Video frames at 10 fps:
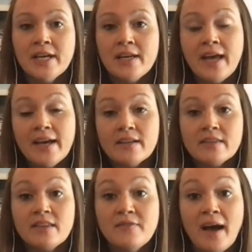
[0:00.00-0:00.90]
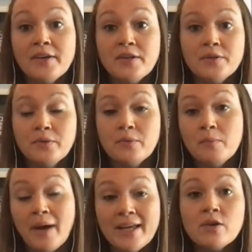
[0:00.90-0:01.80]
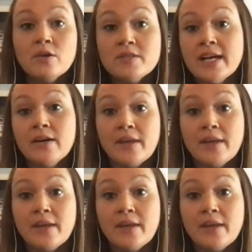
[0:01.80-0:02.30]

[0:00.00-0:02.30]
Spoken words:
that the value might go down,